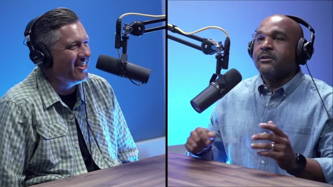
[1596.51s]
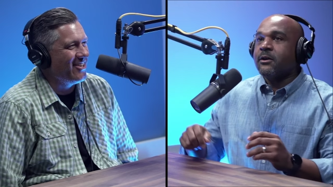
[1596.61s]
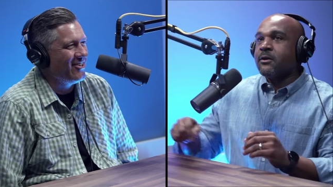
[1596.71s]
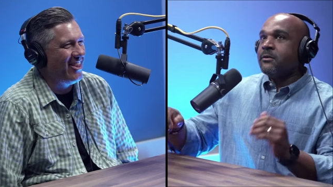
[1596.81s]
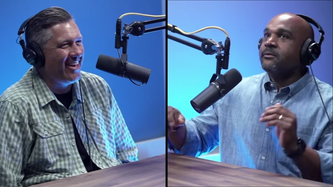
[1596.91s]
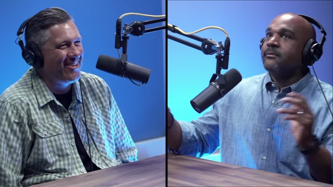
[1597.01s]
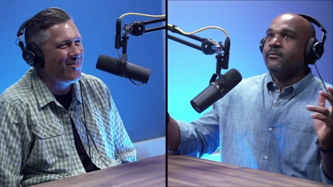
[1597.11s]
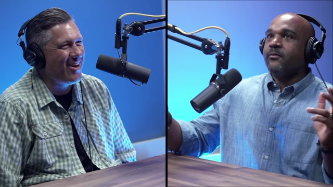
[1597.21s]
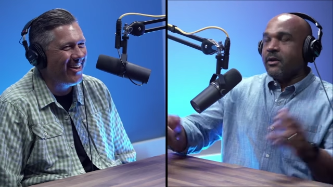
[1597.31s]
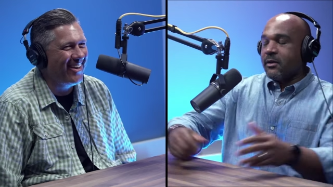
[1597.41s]
Speaker 1: So you're like,
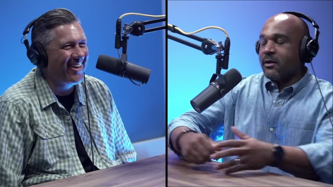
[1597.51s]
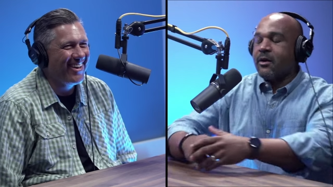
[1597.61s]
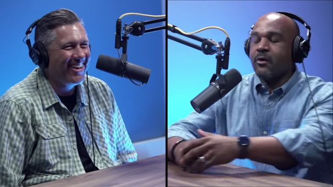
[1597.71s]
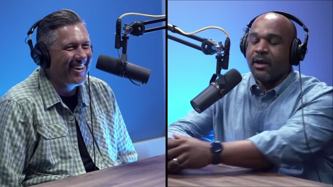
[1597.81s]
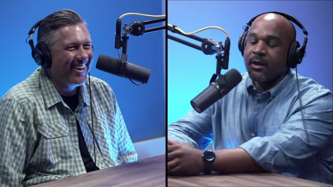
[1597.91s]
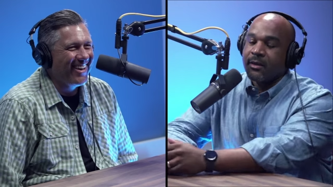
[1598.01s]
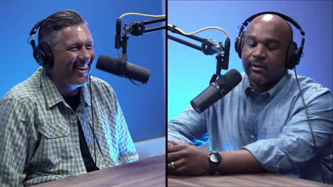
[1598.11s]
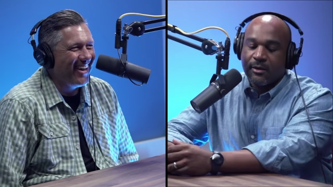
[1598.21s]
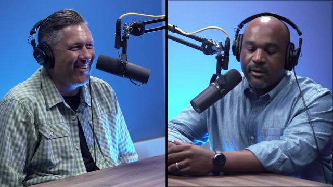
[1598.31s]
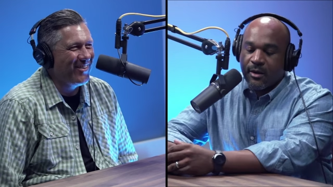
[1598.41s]
well, okay,
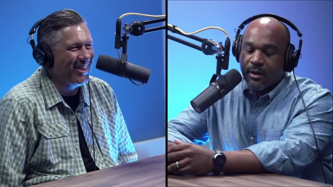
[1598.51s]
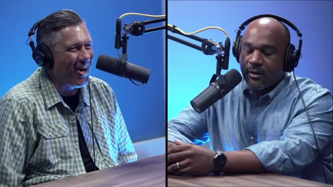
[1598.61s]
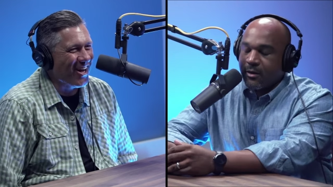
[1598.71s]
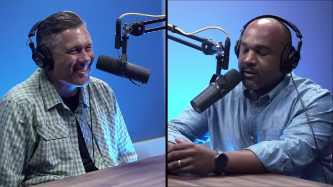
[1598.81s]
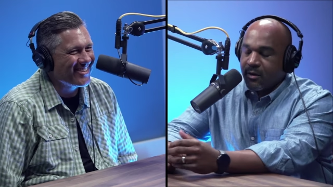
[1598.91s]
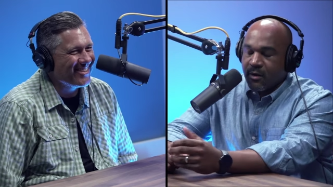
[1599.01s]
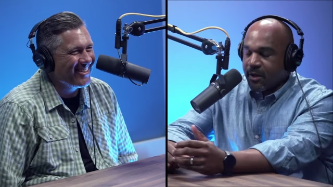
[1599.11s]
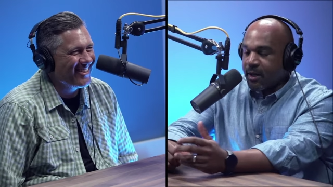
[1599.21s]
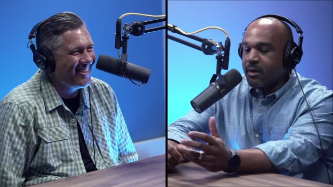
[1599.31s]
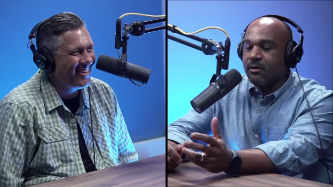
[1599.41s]
I, we lost.
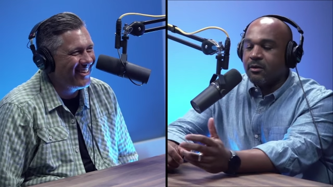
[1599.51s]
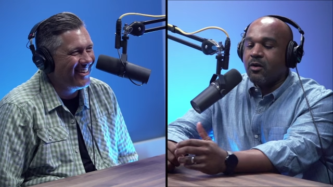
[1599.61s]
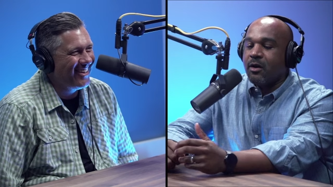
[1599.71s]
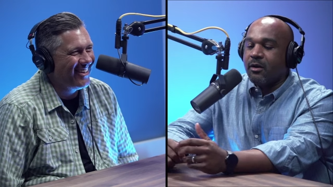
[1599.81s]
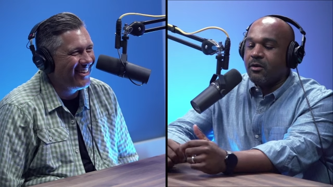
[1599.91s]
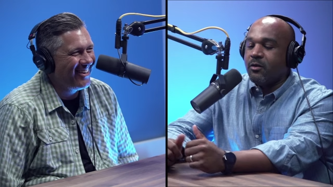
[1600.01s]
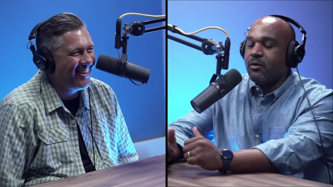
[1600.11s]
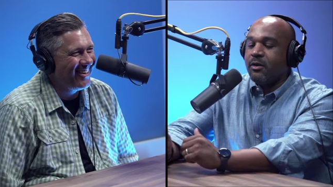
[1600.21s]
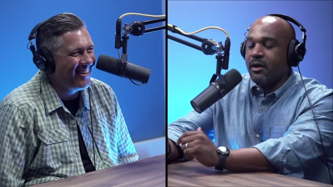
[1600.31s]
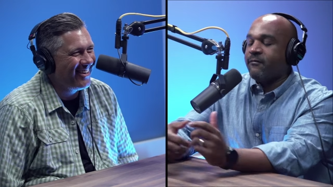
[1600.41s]
Okay.
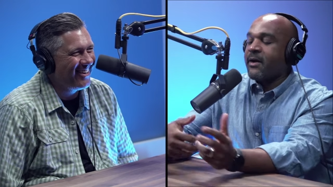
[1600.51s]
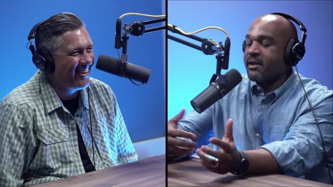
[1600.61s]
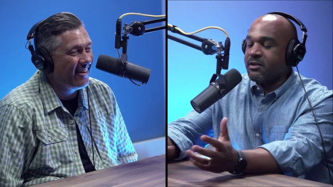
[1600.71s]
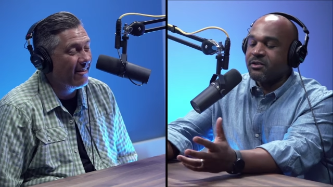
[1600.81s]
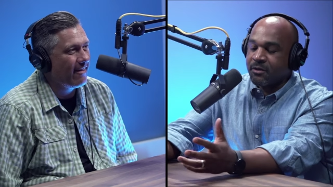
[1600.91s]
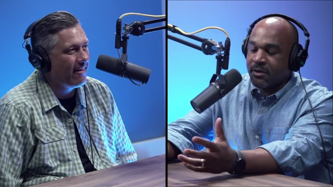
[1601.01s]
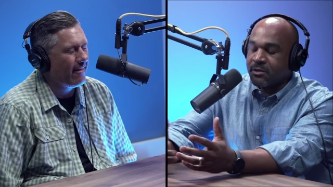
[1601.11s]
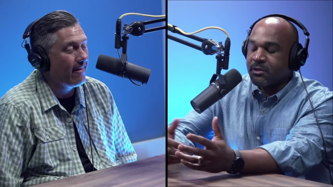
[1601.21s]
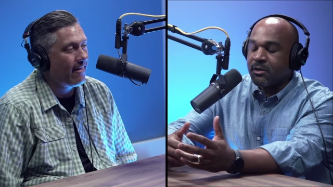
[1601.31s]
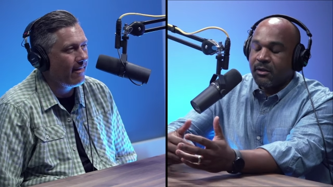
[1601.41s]
If I can share
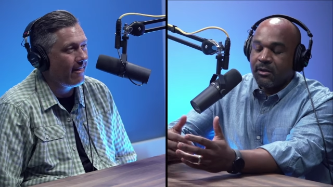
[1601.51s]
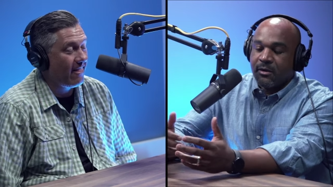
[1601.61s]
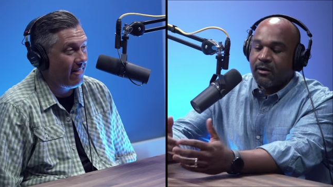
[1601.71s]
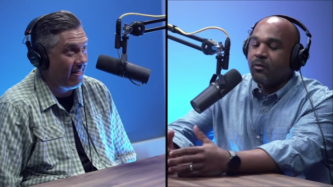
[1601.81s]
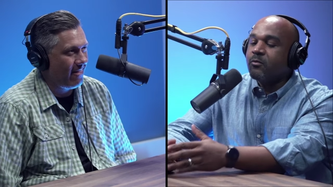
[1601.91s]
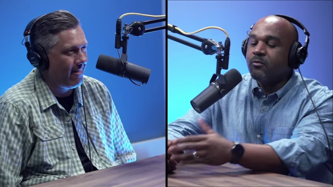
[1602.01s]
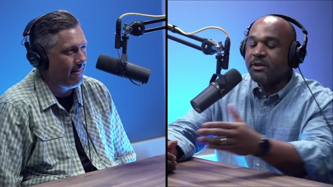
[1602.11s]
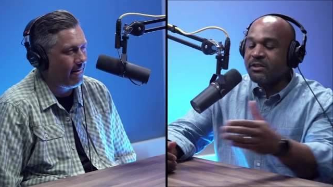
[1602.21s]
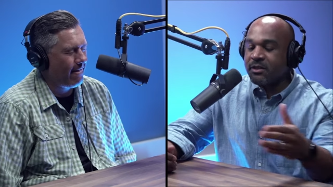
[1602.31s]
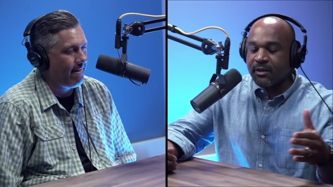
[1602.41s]
this,
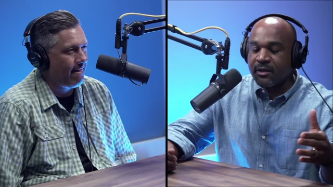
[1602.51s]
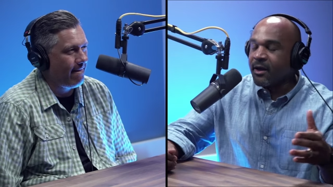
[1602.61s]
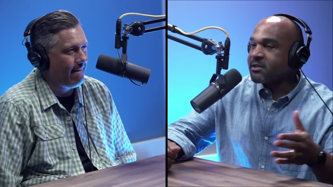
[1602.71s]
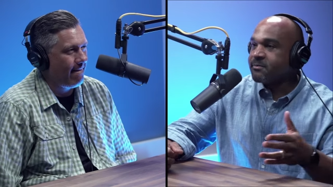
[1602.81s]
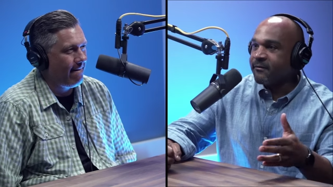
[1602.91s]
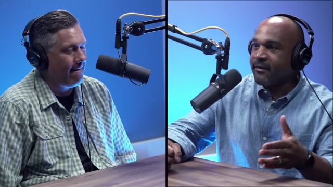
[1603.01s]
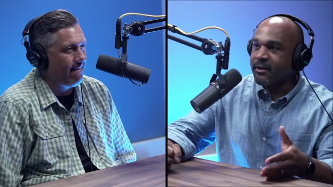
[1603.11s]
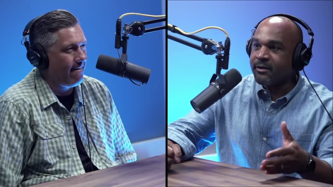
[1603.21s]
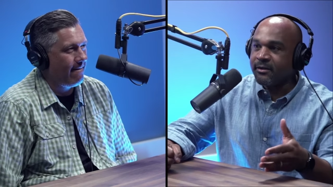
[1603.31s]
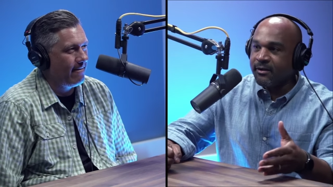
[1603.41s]
recently lost my
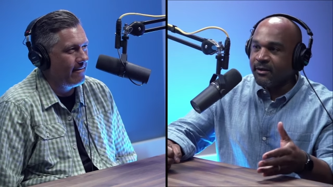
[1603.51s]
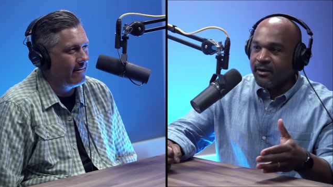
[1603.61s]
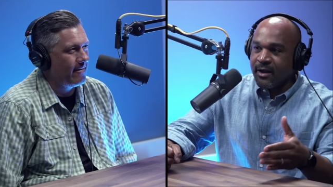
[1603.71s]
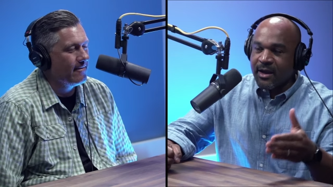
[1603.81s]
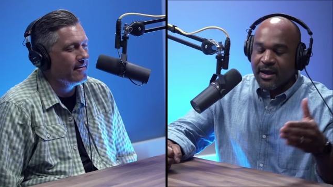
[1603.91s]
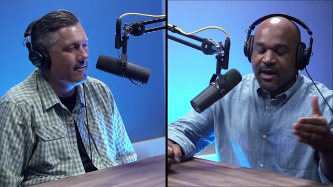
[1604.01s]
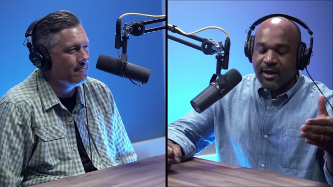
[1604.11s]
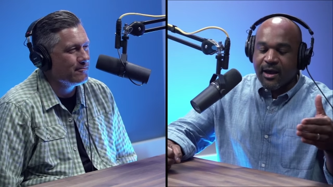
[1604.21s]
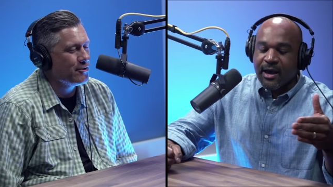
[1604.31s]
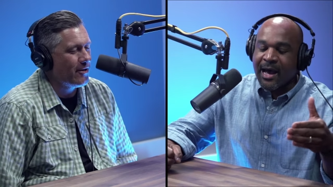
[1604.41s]
father.
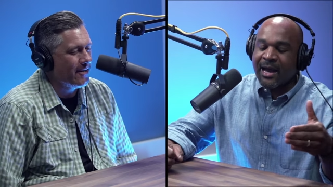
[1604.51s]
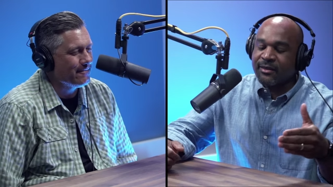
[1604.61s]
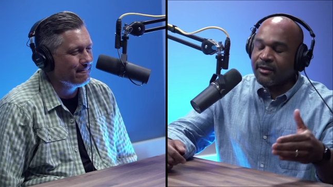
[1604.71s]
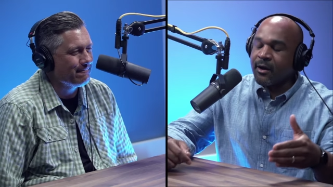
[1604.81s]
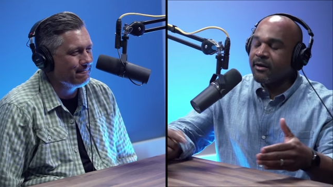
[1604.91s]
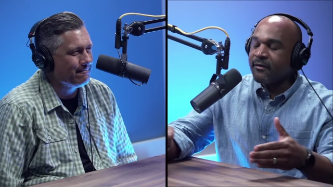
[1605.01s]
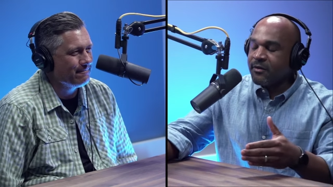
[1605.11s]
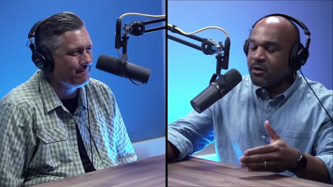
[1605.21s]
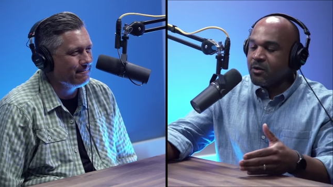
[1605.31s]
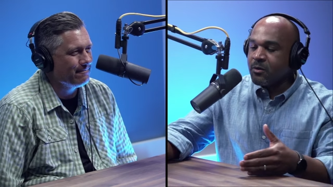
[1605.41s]
So I thought of
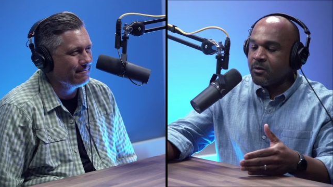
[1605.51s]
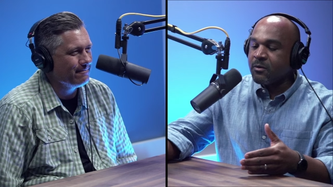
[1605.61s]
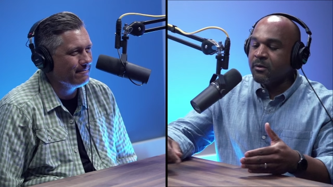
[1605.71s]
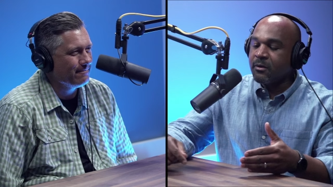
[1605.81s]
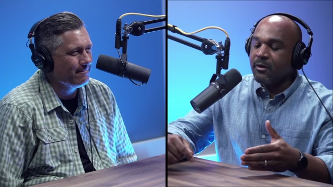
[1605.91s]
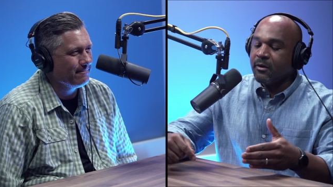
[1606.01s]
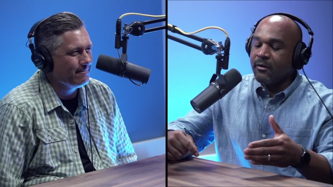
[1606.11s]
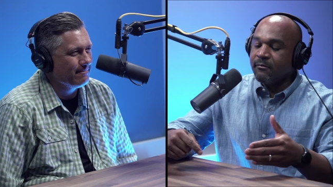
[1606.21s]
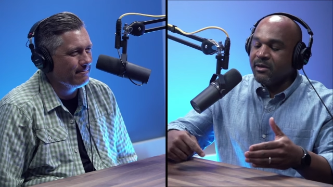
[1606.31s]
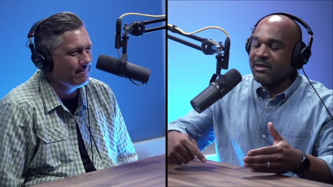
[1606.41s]
you
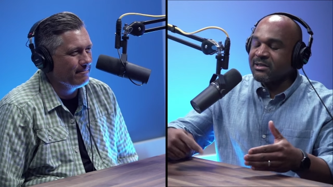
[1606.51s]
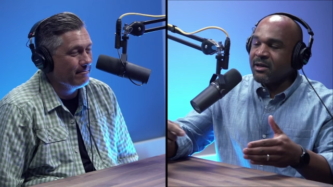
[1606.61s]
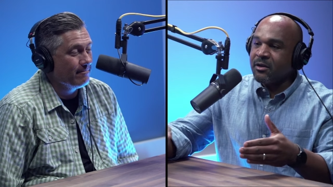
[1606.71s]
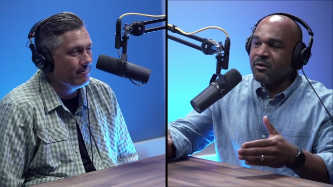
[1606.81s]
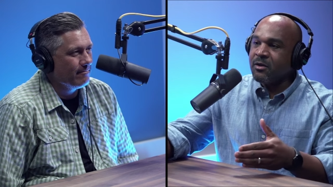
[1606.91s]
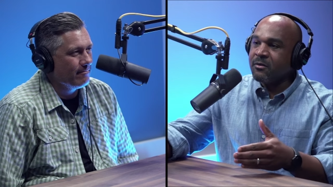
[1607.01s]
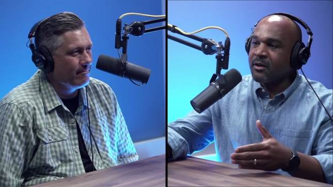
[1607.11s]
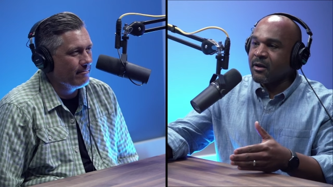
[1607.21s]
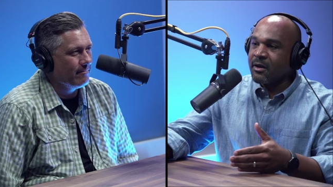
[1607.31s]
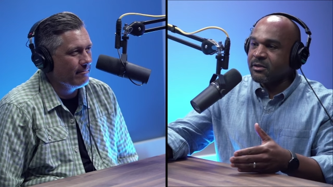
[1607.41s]
because I knew you
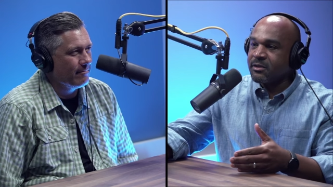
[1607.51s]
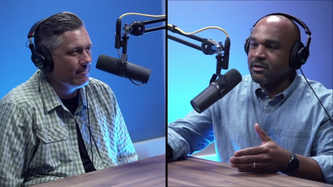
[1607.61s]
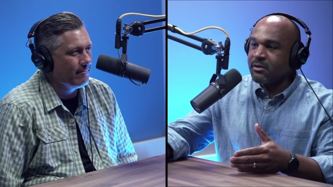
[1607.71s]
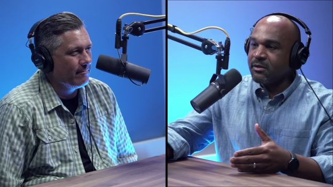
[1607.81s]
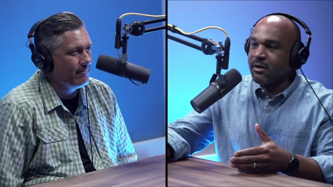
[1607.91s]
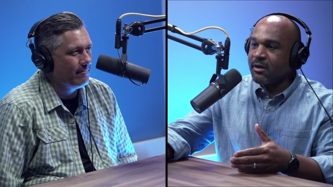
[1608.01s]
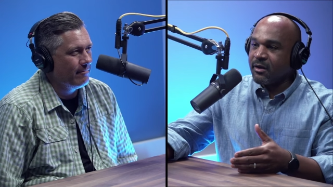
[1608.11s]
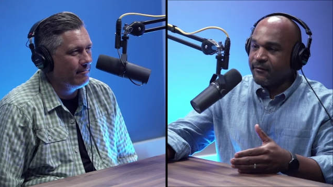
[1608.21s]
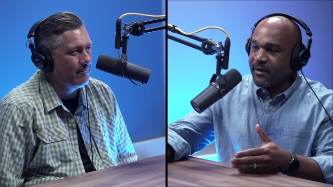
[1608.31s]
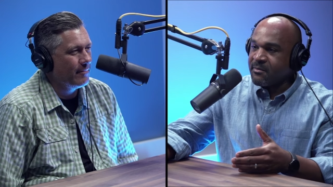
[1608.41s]
had lost a,
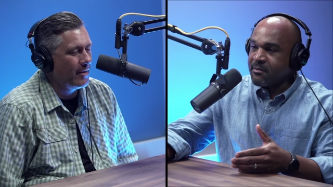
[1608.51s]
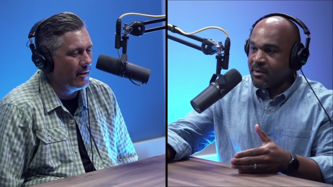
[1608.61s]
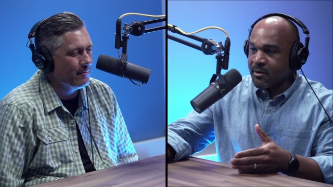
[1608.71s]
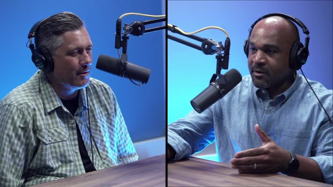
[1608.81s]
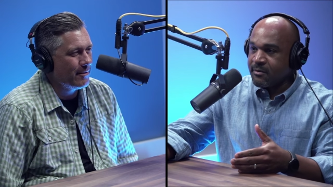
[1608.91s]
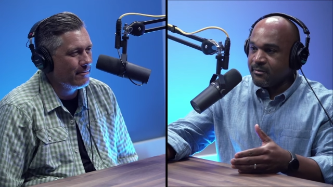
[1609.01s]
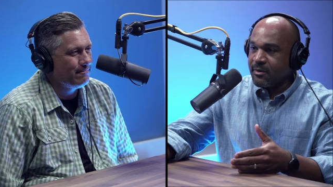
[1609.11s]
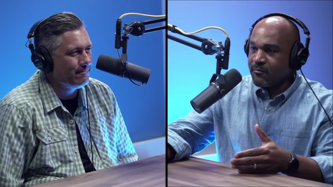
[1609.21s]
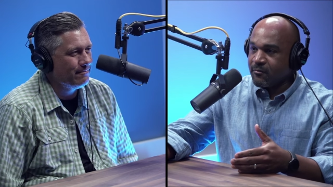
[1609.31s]
a family member, yeah,